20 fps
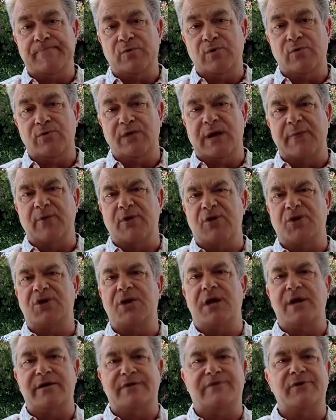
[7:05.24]
who's able to
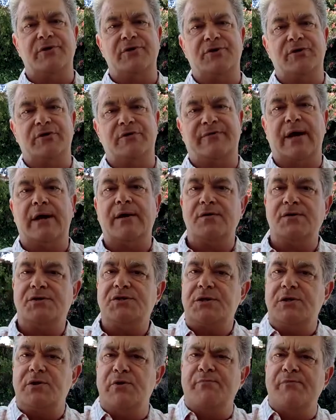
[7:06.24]
share your vision of how you
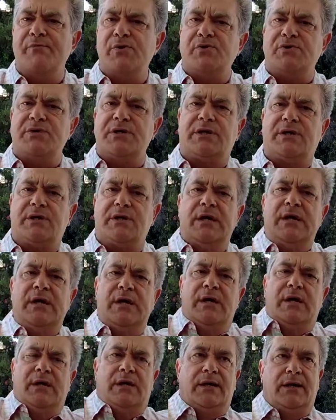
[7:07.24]
see your music
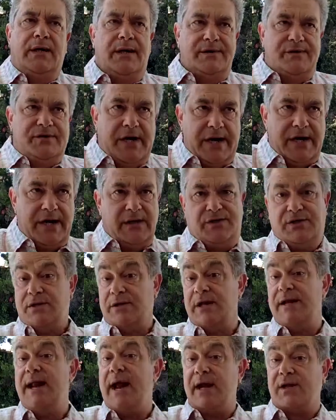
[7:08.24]
and take it to
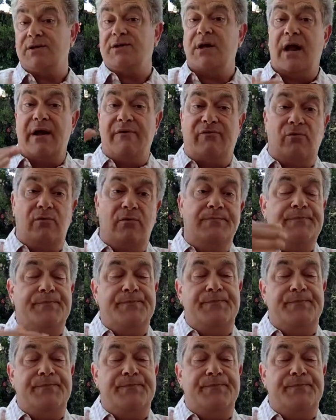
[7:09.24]
the next level.